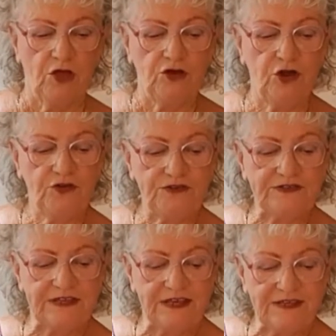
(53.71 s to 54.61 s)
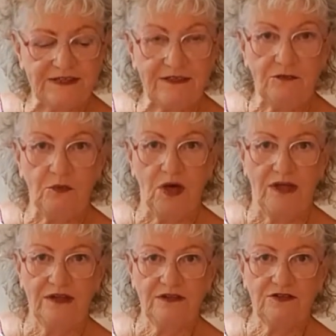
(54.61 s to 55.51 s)
Notice these are the
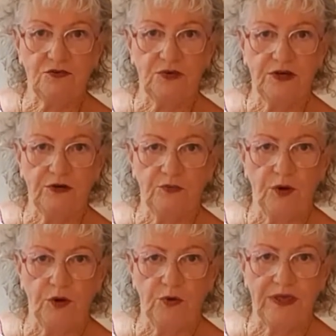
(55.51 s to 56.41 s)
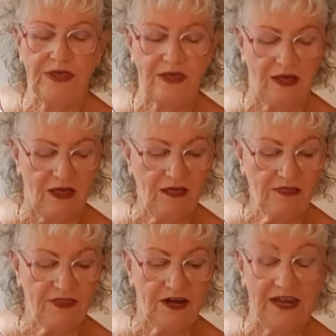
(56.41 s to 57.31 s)
ones all in a row here
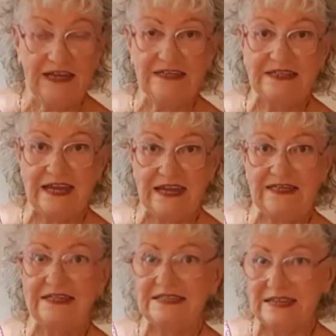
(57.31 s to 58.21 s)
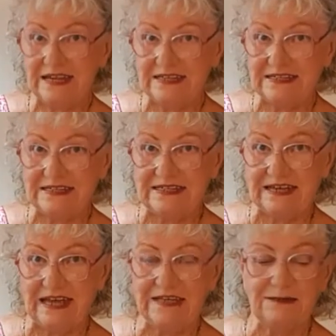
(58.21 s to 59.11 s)
that I intend to test
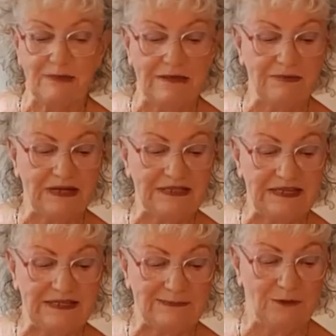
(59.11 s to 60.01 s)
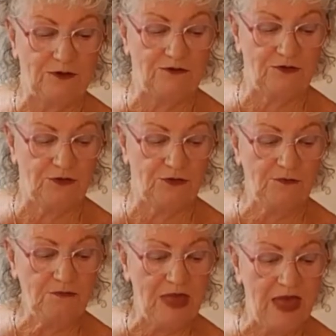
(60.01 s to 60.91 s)
today to make my test perfume.